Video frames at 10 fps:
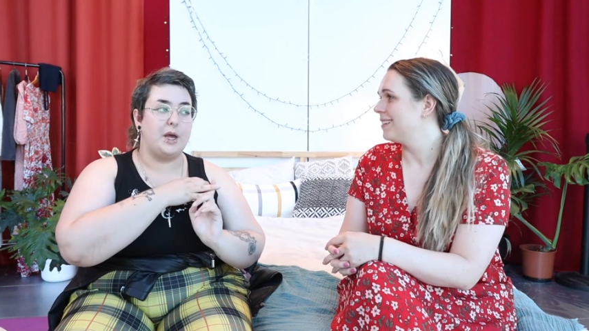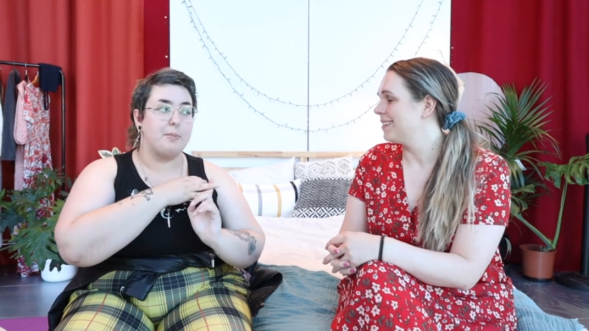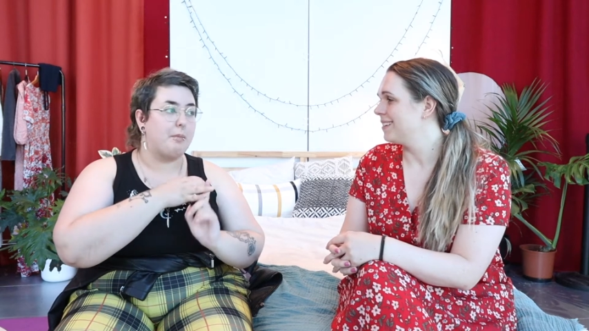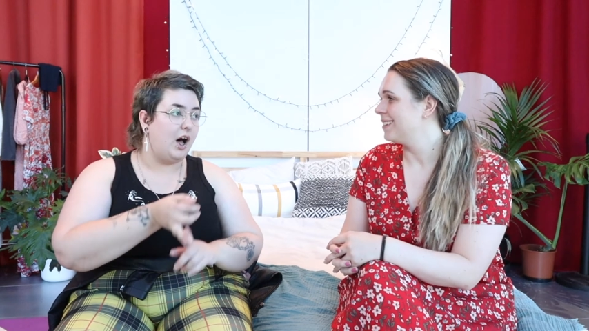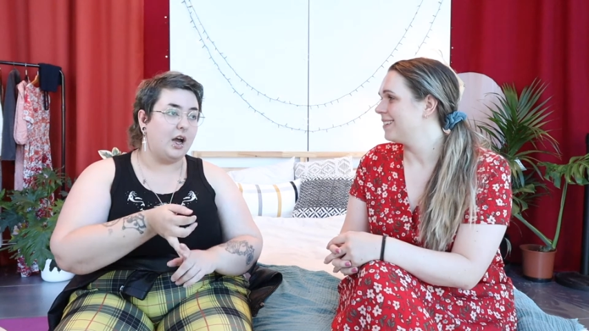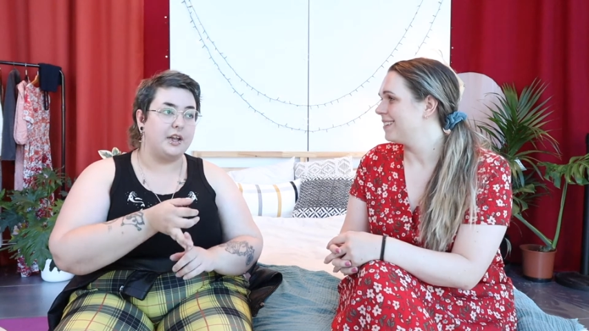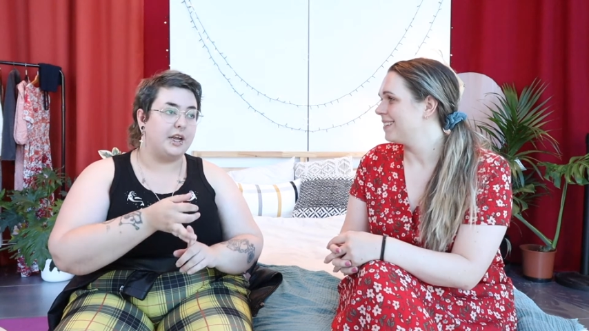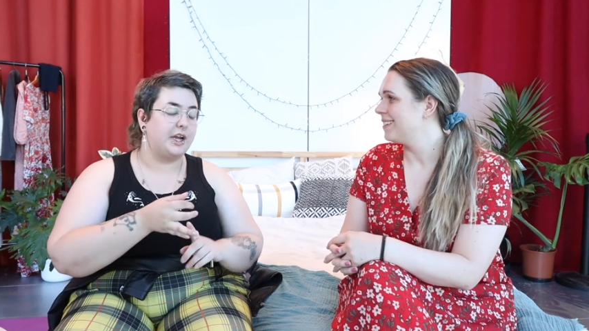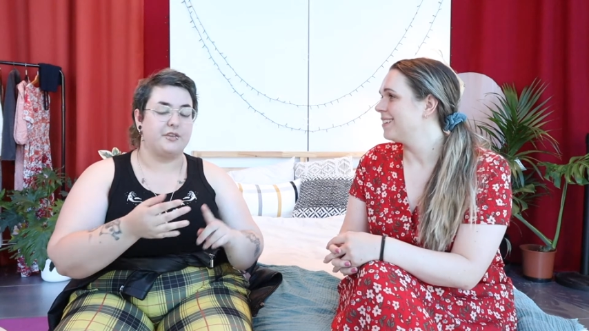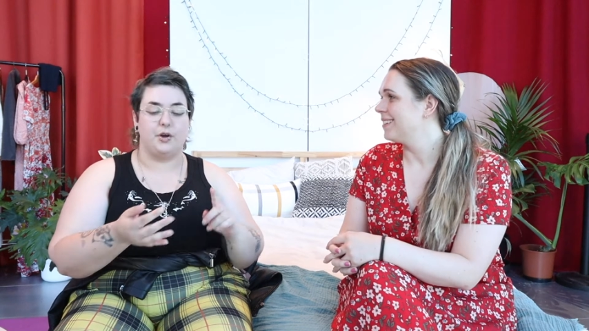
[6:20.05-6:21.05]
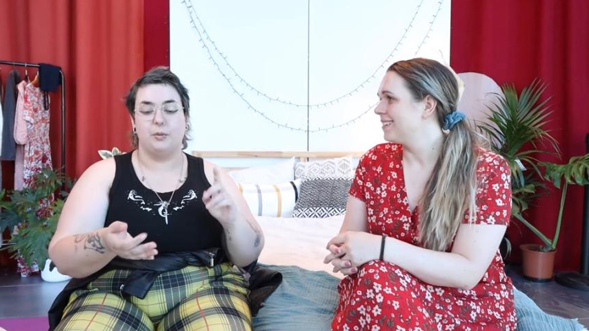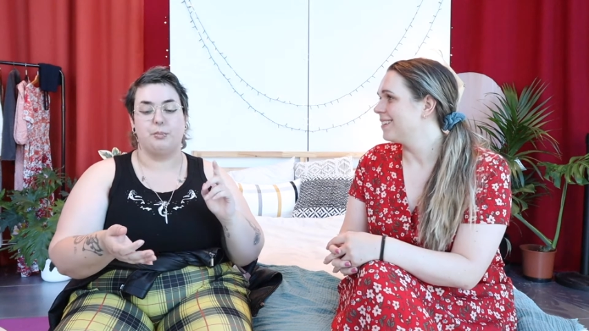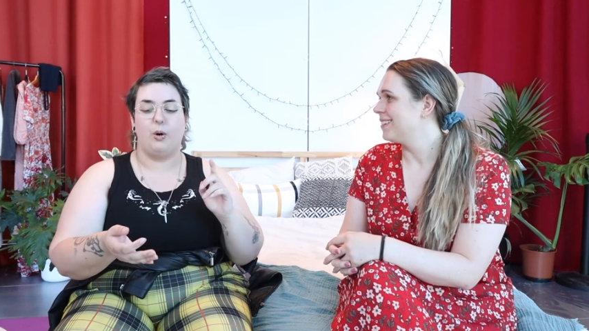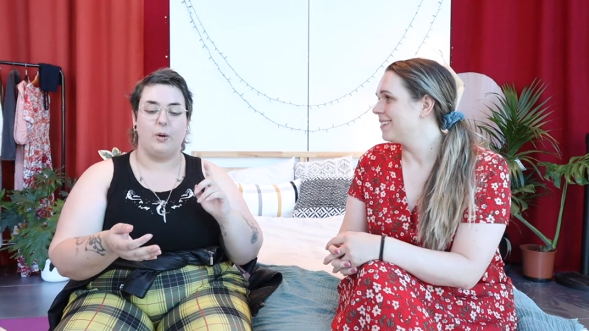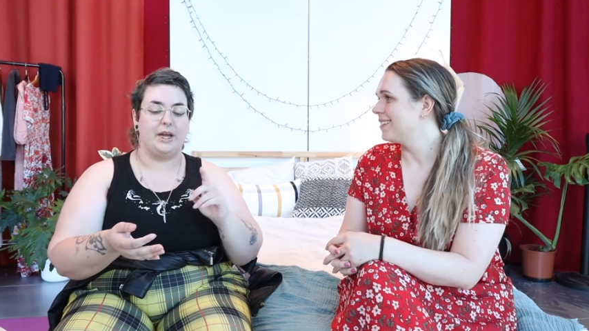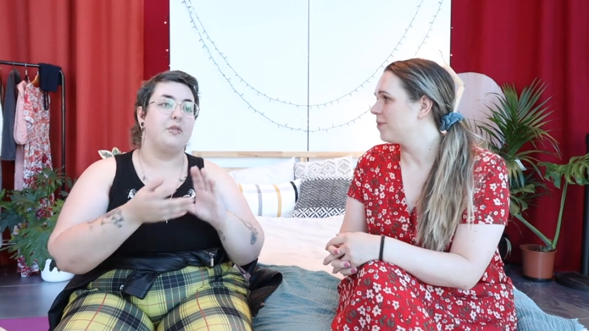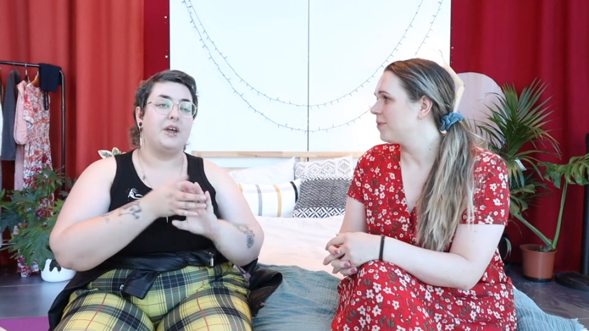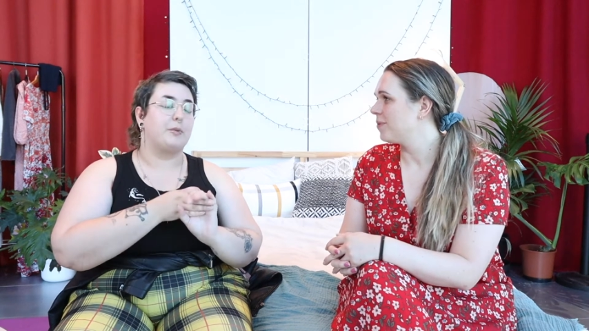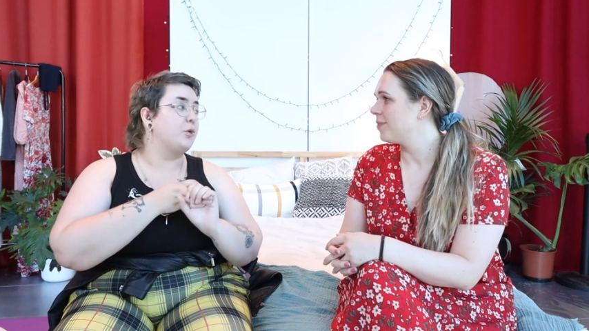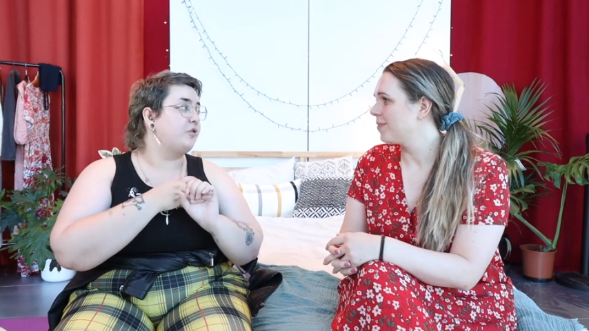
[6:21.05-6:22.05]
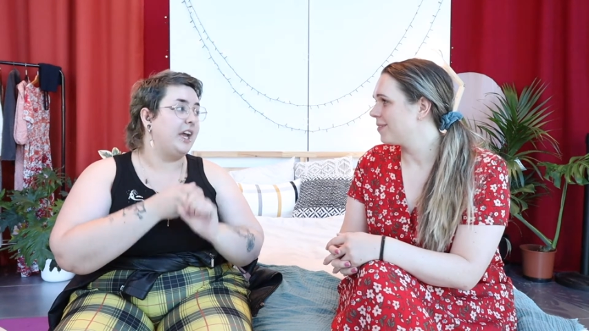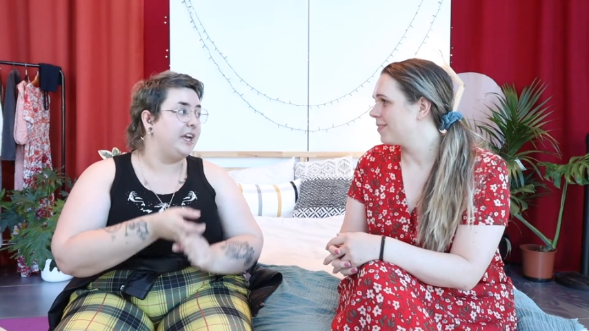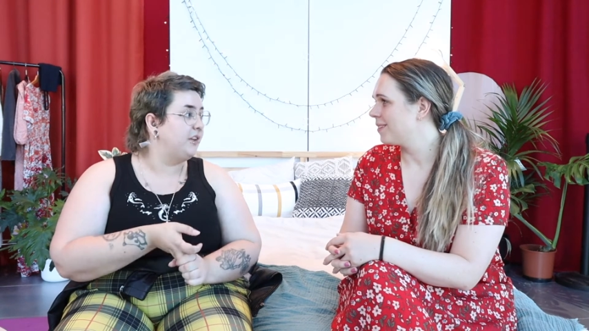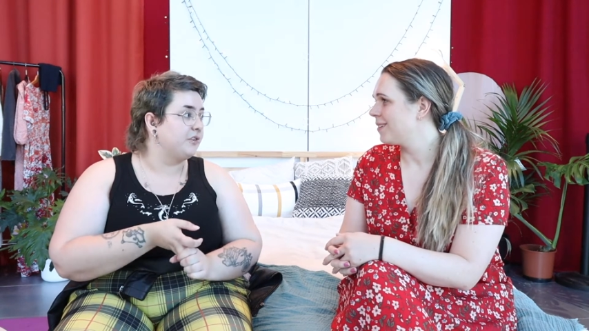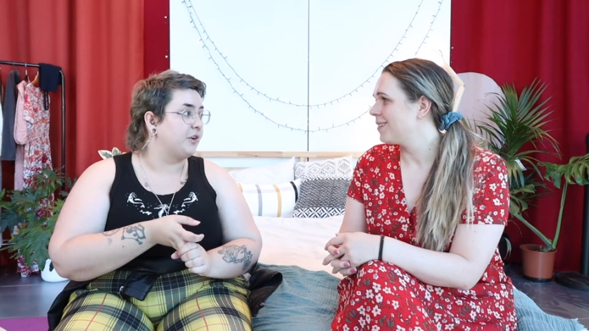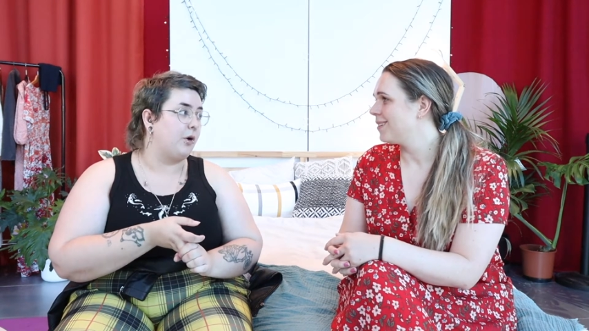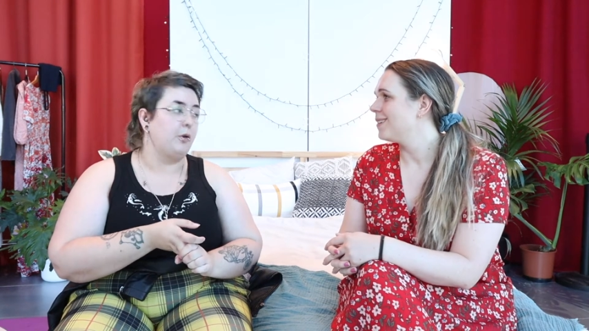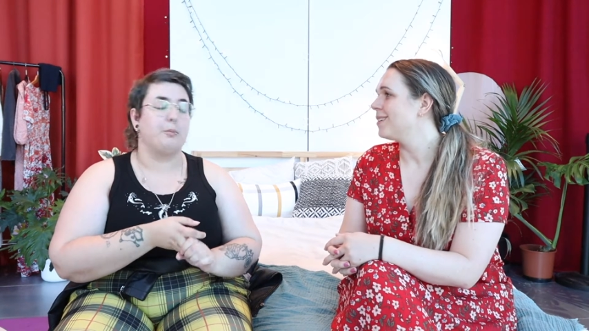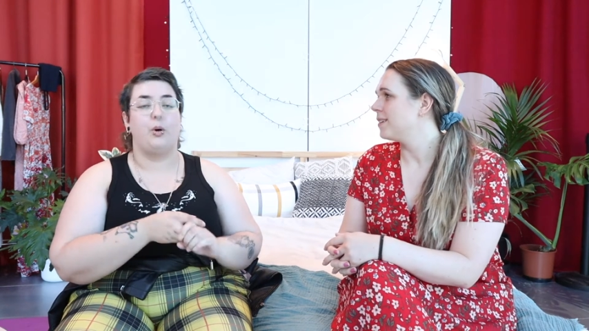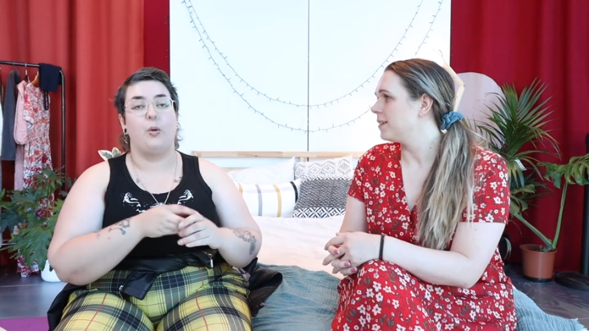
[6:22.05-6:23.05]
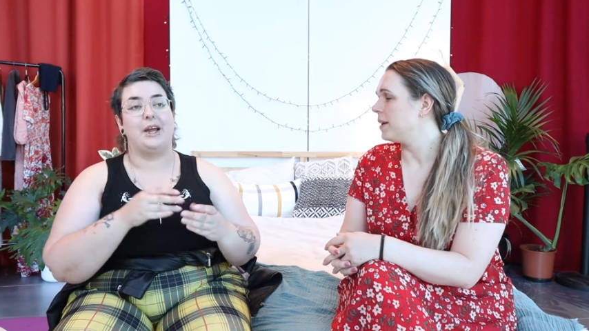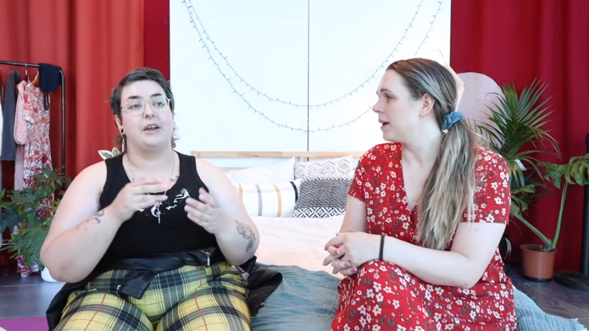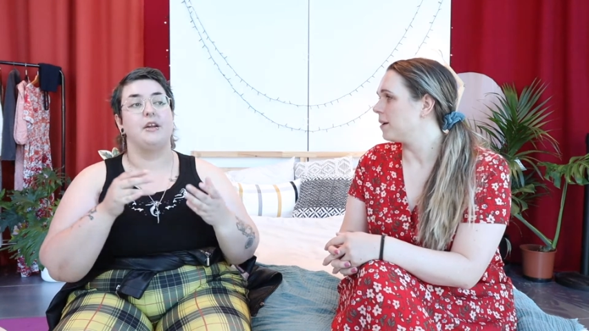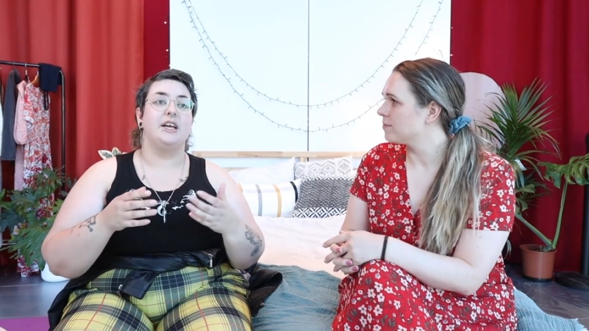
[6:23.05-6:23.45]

Speaker 1: Their marketing is on point. Their routines are on point. Yeah.